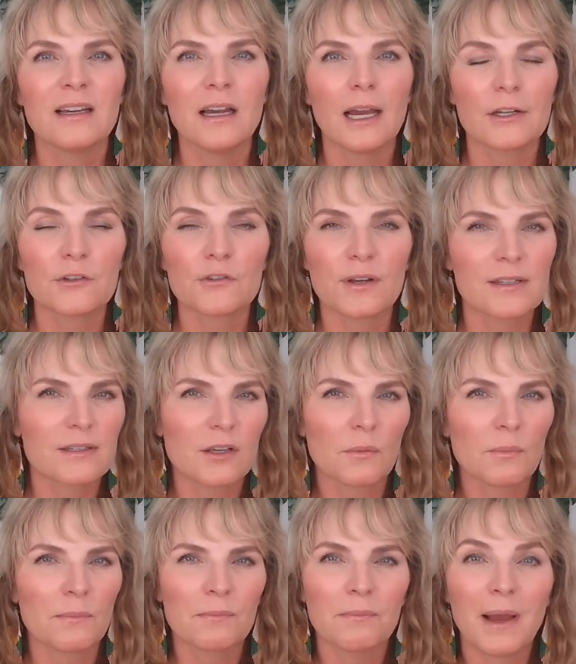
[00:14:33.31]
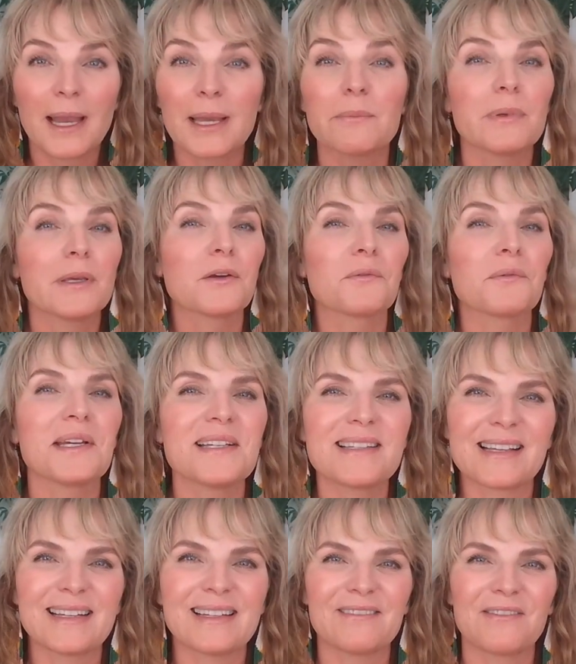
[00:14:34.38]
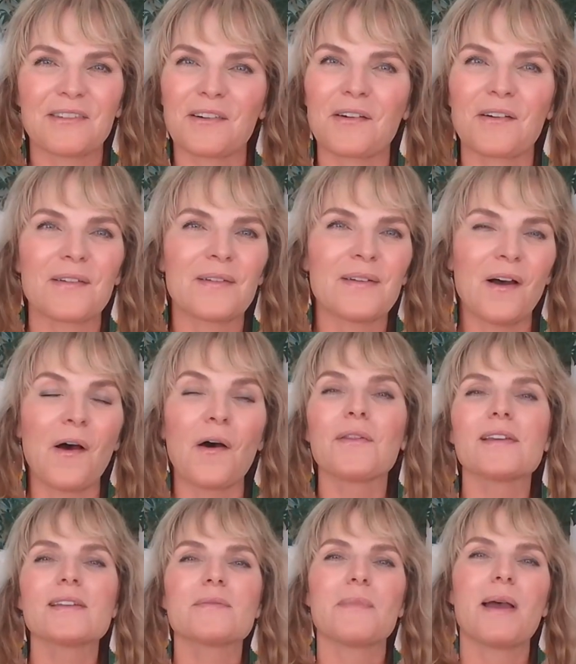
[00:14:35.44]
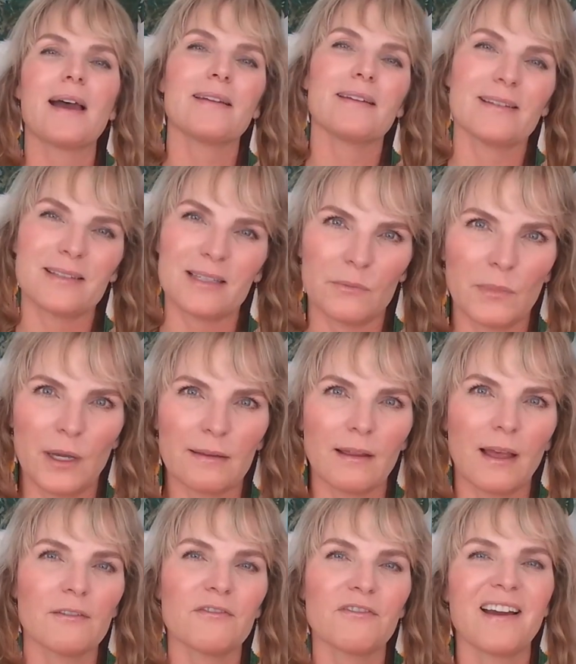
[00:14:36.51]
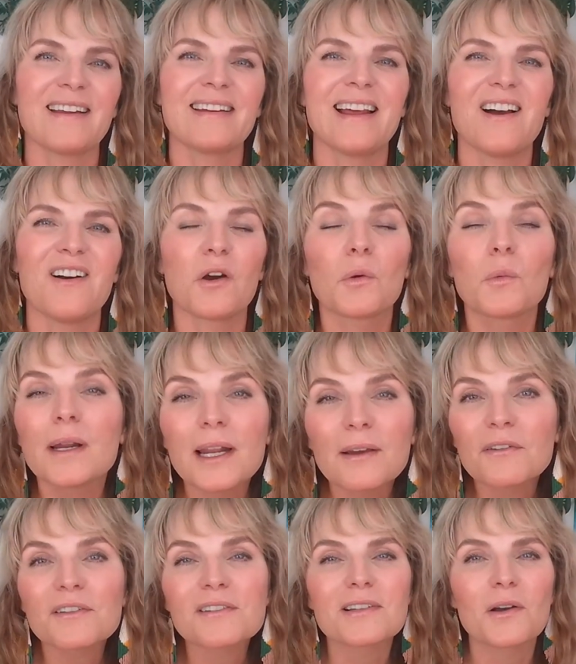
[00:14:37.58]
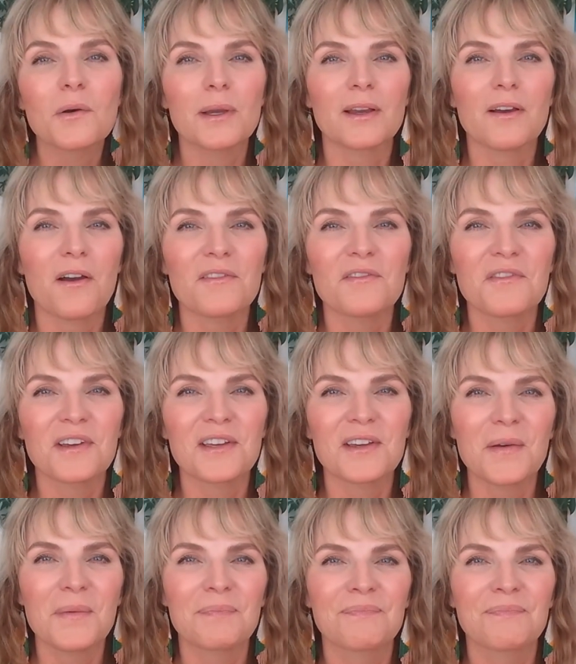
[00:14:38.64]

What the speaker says: I trust there might be a reason for all this madness in my life right now, or whatever is going on for you.